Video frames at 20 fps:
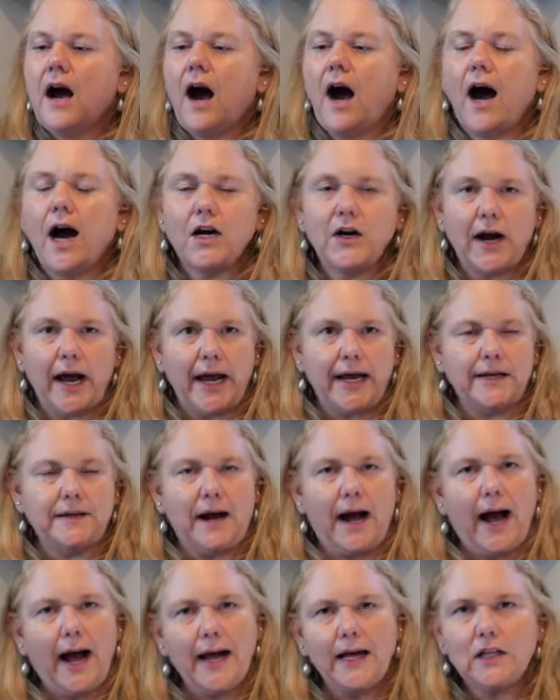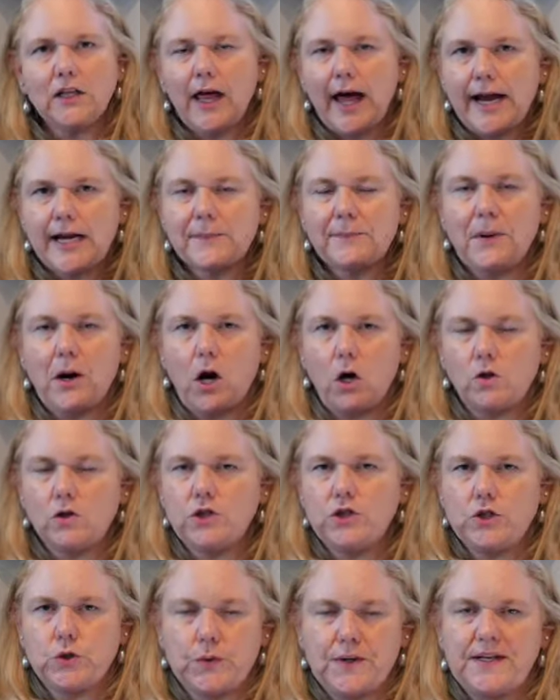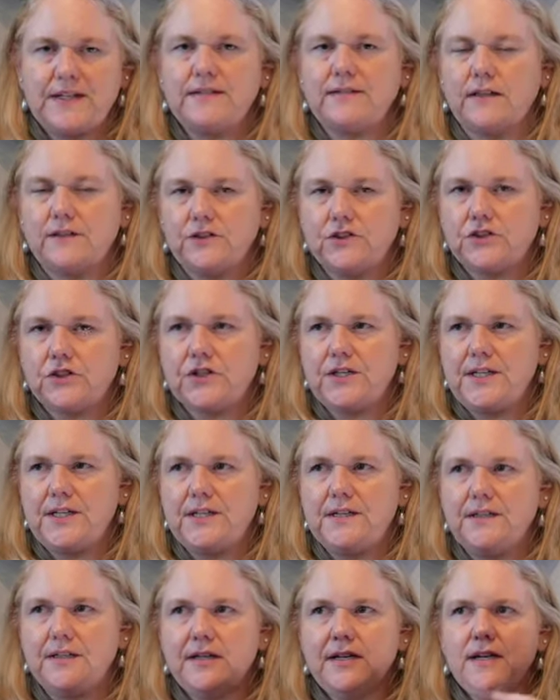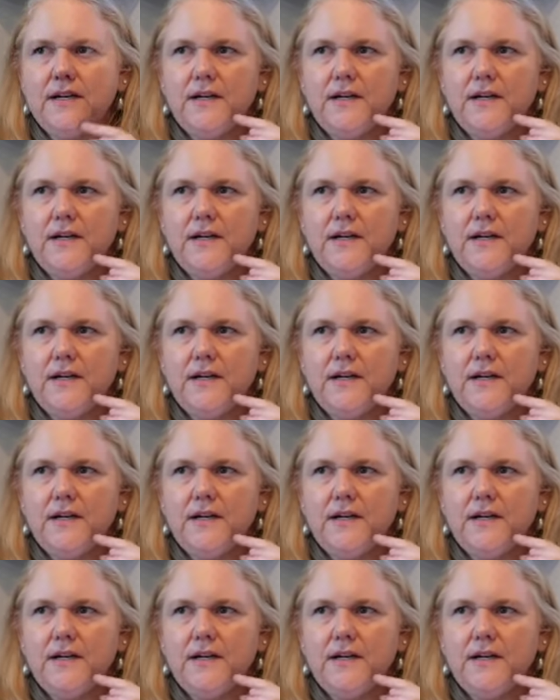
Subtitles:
All right, I like Paula's Choice sunscreen,